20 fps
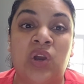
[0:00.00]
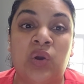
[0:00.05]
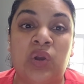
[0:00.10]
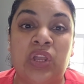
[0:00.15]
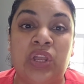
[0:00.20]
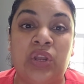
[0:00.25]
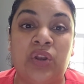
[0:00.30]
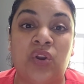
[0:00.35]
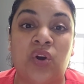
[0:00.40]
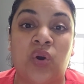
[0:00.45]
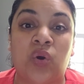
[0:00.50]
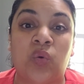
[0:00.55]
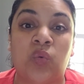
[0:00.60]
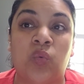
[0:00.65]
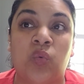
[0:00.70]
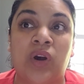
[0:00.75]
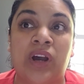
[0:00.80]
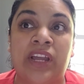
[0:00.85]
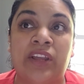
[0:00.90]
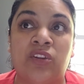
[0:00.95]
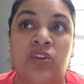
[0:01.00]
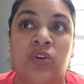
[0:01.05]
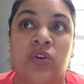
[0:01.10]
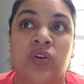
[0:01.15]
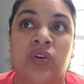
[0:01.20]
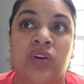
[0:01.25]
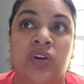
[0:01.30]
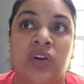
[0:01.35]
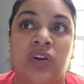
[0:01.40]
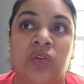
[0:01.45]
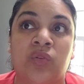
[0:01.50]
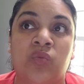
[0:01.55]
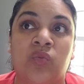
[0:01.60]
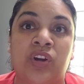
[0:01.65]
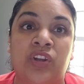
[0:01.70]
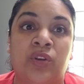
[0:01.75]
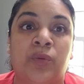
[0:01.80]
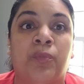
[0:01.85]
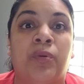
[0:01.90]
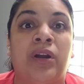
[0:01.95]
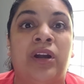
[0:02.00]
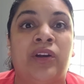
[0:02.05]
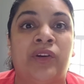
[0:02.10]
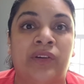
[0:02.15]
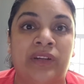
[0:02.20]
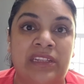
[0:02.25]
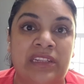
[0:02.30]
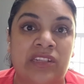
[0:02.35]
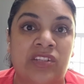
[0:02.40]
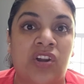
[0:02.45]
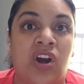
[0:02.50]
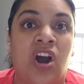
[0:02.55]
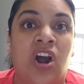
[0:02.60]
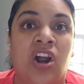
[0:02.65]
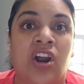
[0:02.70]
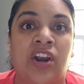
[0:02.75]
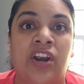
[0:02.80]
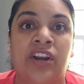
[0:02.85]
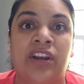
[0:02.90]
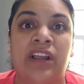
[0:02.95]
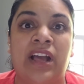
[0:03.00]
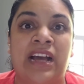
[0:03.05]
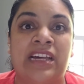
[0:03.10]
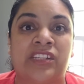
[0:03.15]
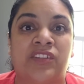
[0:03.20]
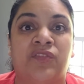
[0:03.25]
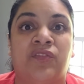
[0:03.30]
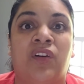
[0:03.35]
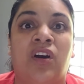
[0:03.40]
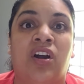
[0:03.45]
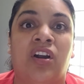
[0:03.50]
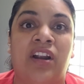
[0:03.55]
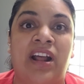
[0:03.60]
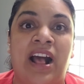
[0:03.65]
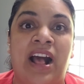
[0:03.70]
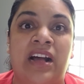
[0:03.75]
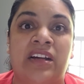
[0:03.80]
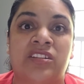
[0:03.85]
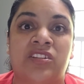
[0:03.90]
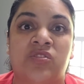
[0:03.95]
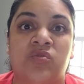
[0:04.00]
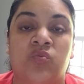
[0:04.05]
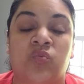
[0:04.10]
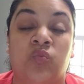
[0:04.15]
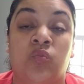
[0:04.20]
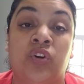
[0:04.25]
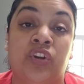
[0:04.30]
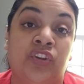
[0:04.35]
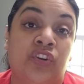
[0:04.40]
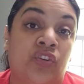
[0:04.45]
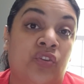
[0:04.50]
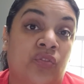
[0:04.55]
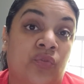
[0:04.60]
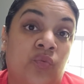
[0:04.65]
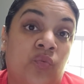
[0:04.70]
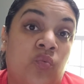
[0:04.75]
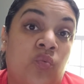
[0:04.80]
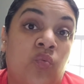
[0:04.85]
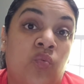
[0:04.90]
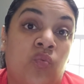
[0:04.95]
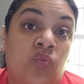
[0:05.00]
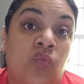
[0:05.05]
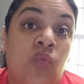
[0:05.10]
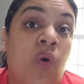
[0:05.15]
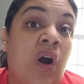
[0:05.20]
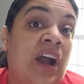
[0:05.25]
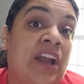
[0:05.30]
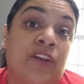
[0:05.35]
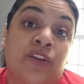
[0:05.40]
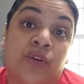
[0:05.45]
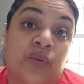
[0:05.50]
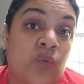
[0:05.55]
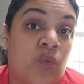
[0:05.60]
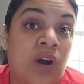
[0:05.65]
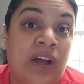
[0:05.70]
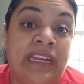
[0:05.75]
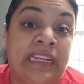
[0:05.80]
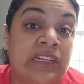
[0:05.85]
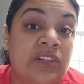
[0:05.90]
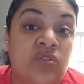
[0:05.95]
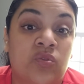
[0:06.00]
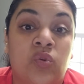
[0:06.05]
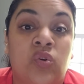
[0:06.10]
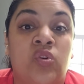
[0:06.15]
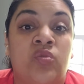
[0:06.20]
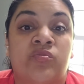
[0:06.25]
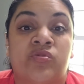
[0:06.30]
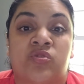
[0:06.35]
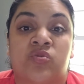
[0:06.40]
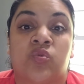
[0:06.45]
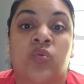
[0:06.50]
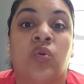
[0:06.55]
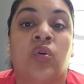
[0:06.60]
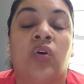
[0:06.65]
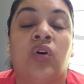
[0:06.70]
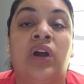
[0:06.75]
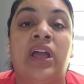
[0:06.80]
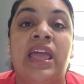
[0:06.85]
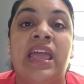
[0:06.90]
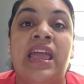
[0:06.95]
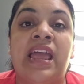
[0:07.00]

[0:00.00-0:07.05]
your priorities are as far as why you're wanting to homeschool.